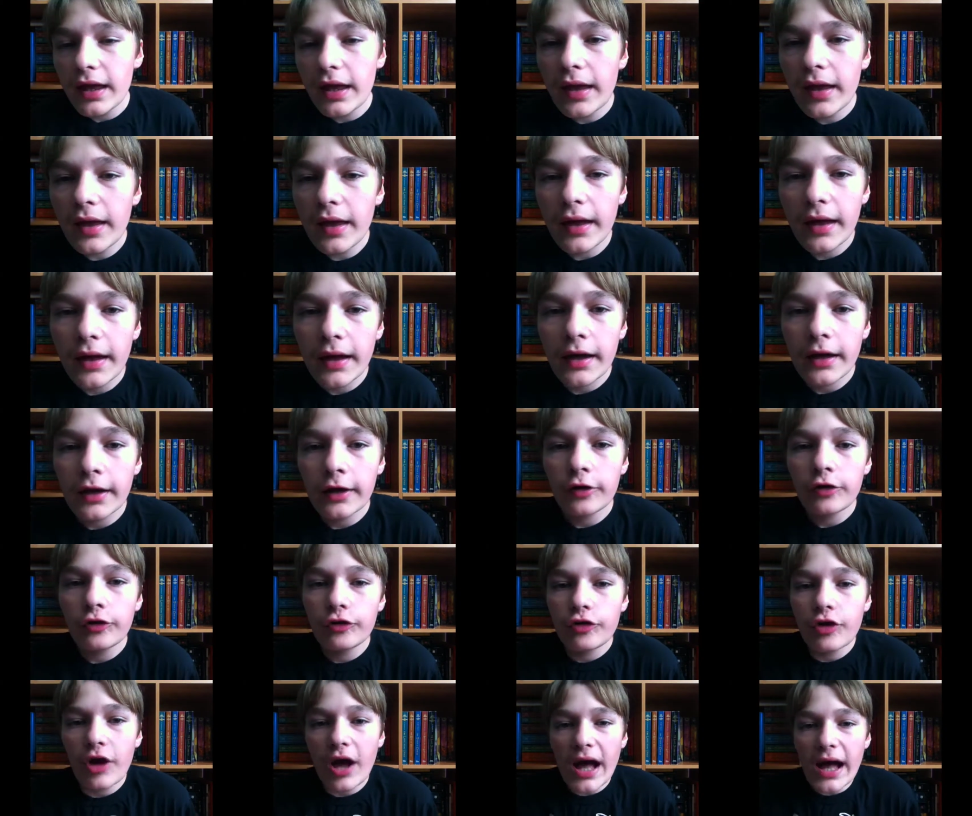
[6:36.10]

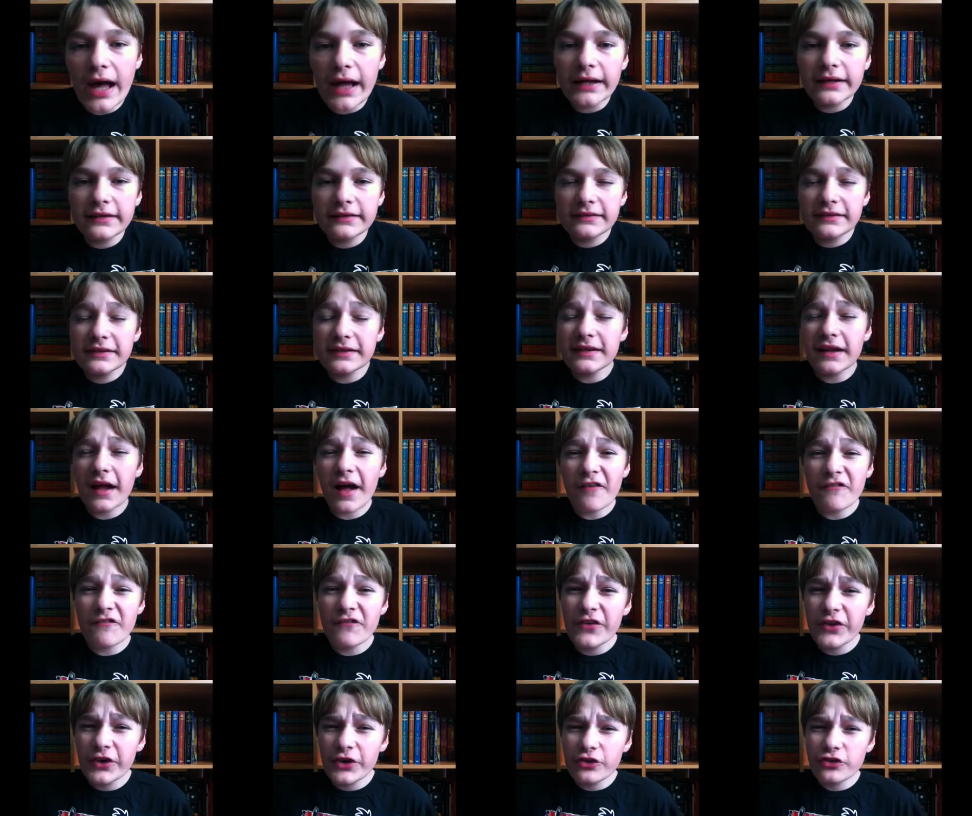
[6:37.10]
And I did
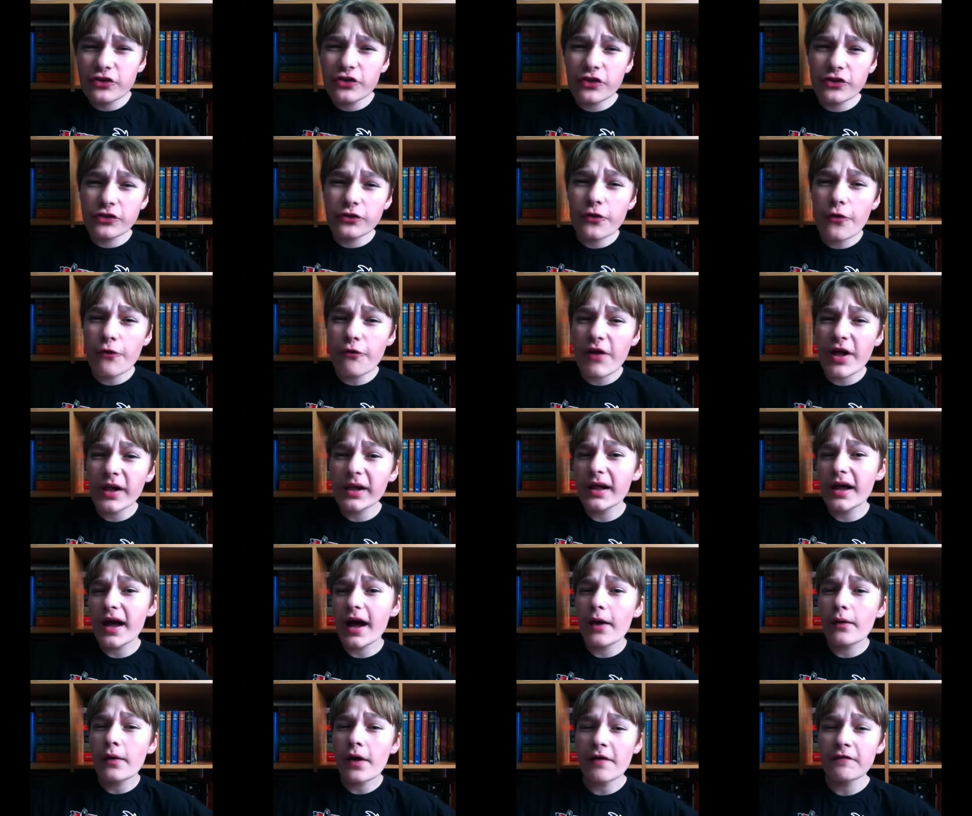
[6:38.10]
not finish this novella,
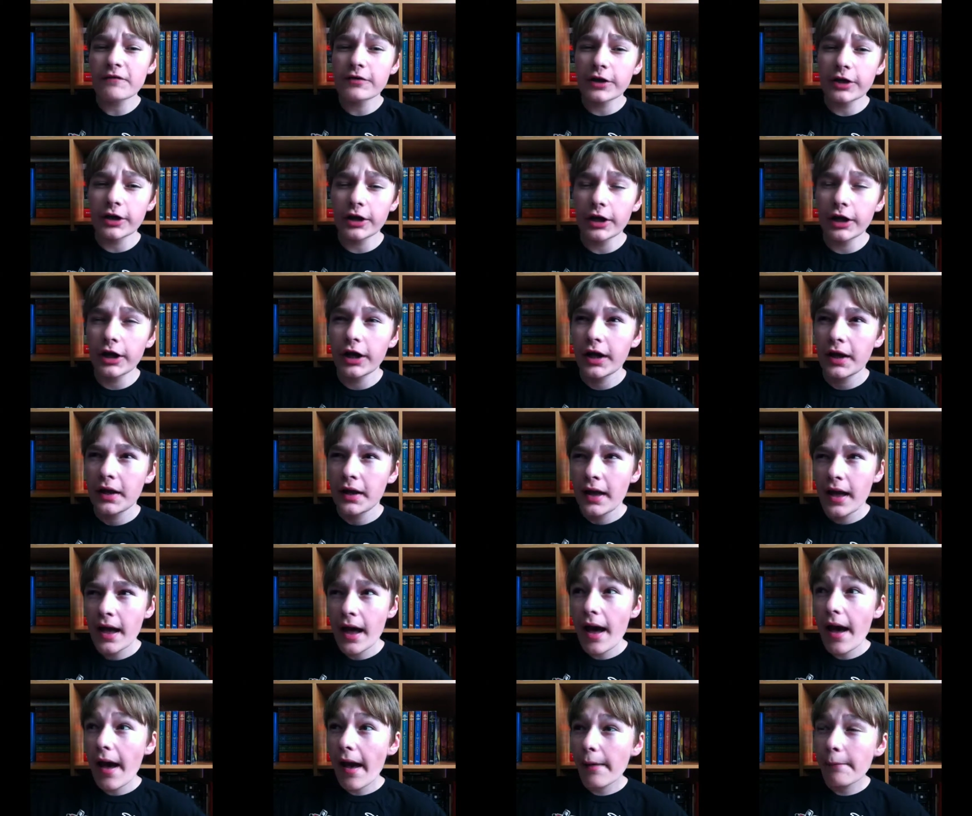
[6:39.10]
however,
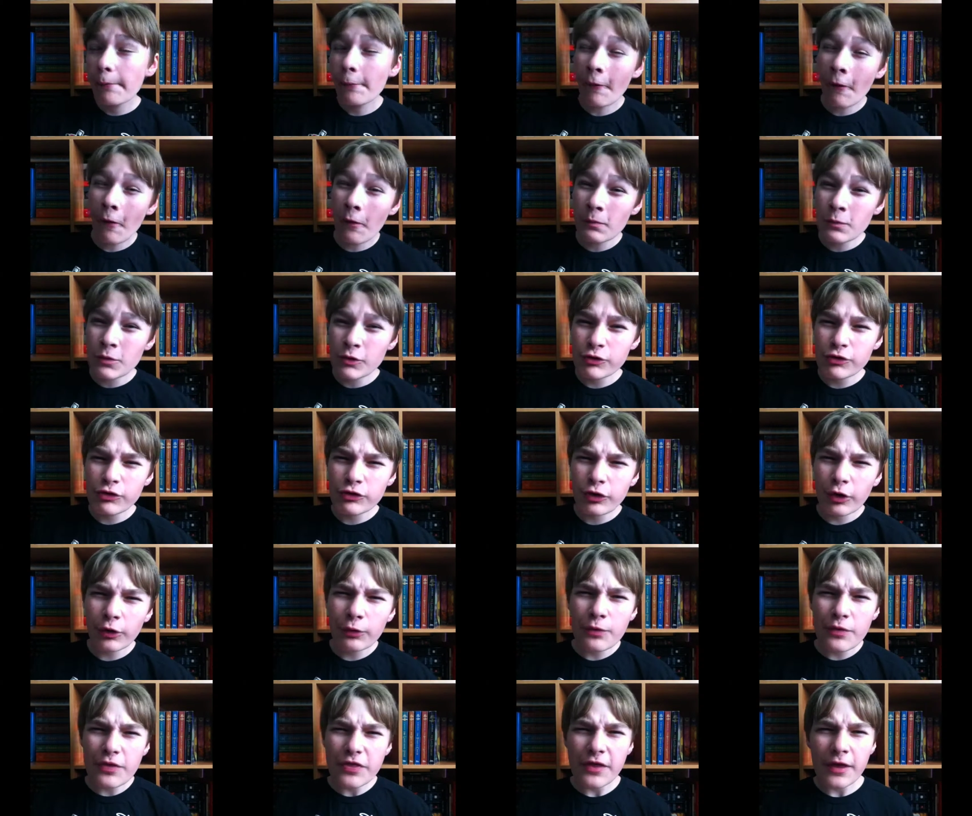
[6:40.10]
I'm almost
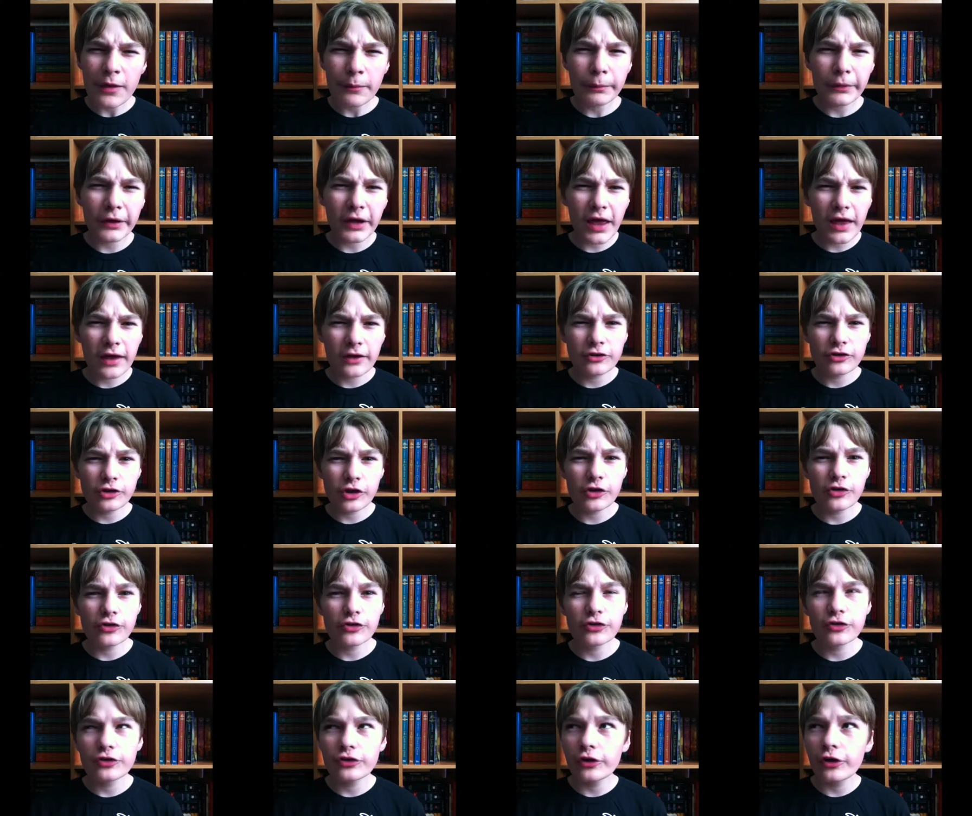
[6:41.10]
done with it, but I
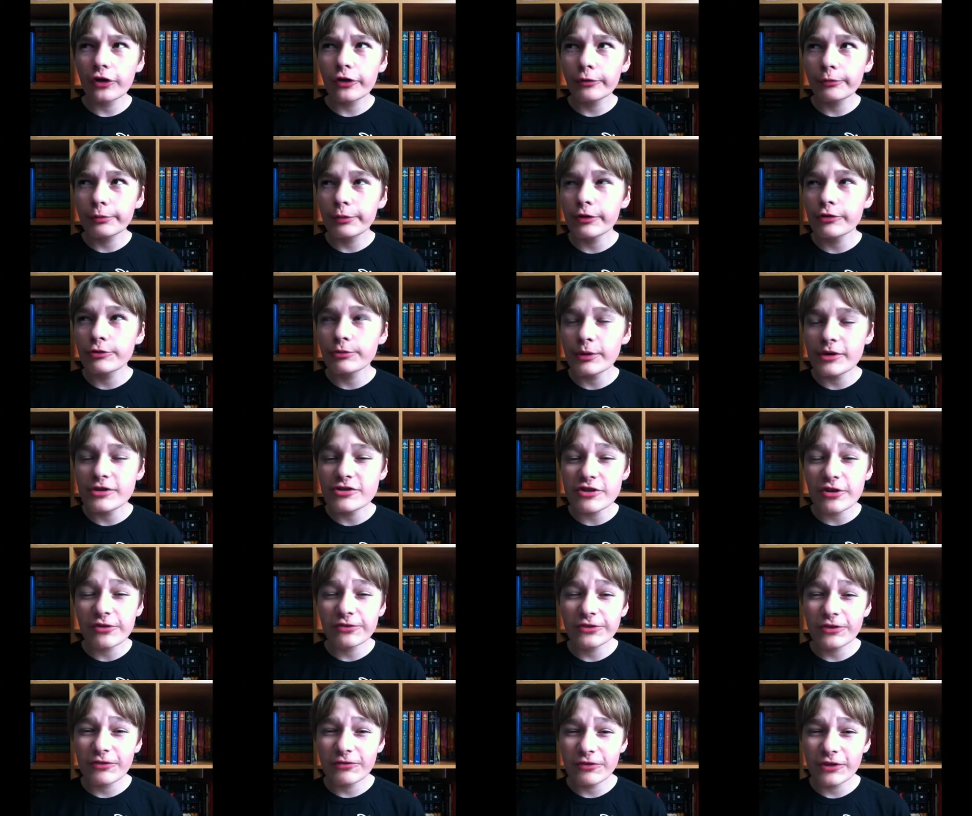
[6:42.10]
just couldn't push
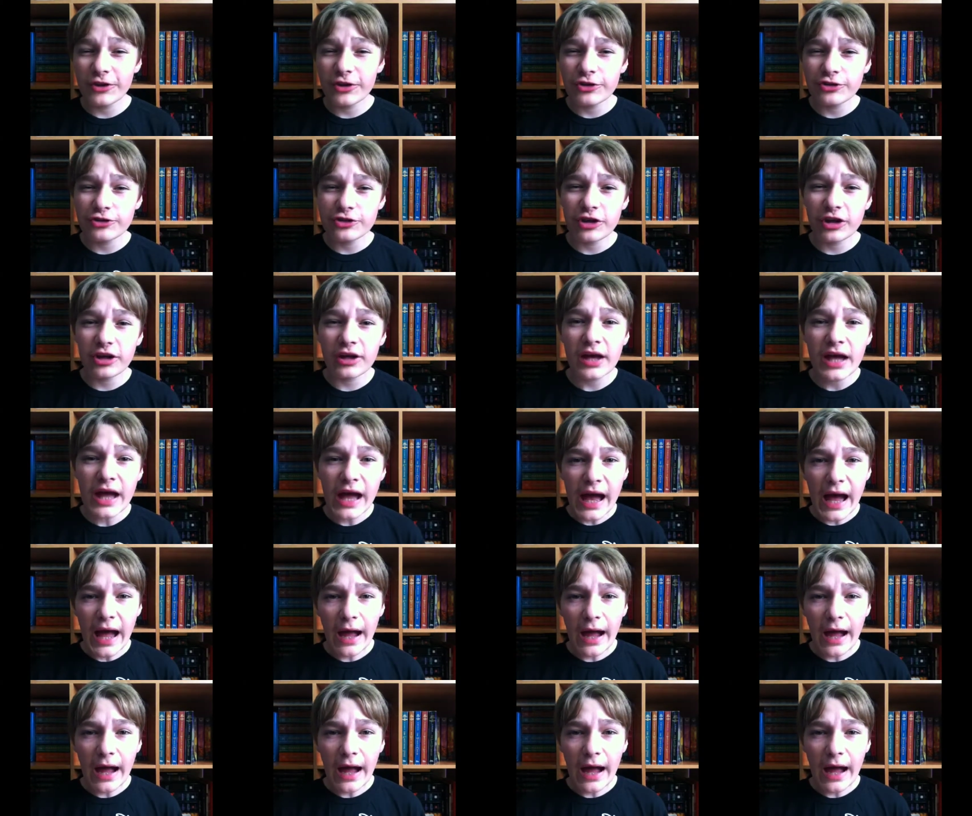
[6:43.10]
myself to finish it.